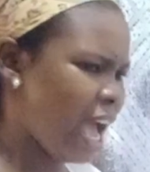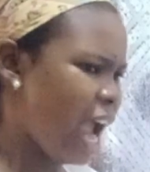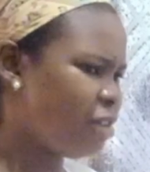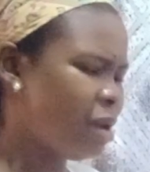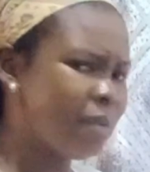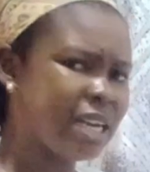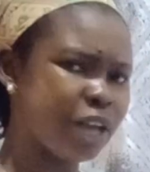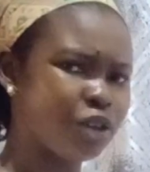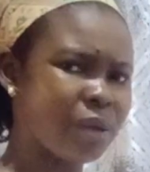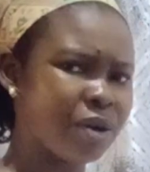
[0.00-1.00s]
I remember
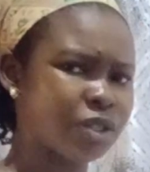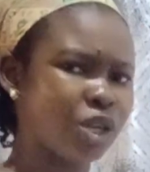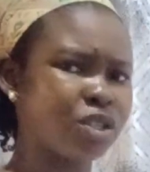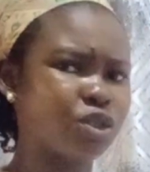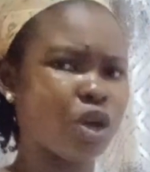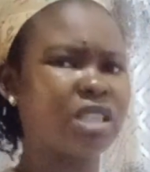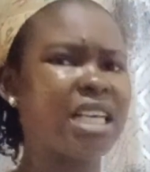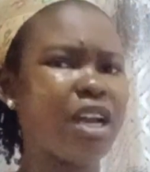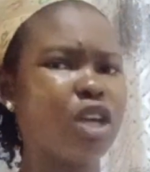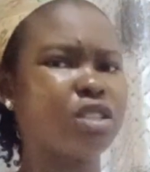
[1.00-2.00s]
that human resource
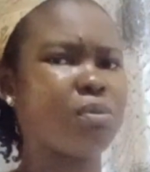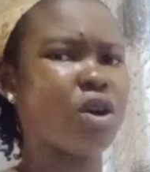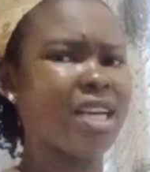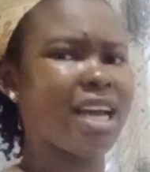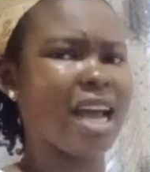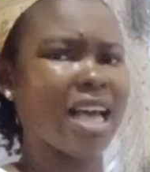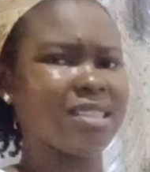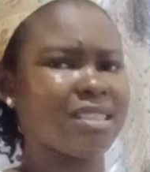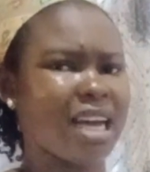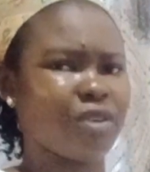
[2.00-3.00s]
does a lot more than
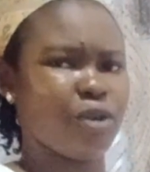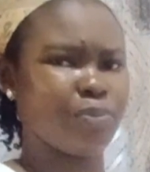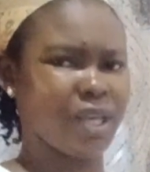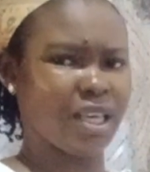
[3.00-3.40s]
ASTAC for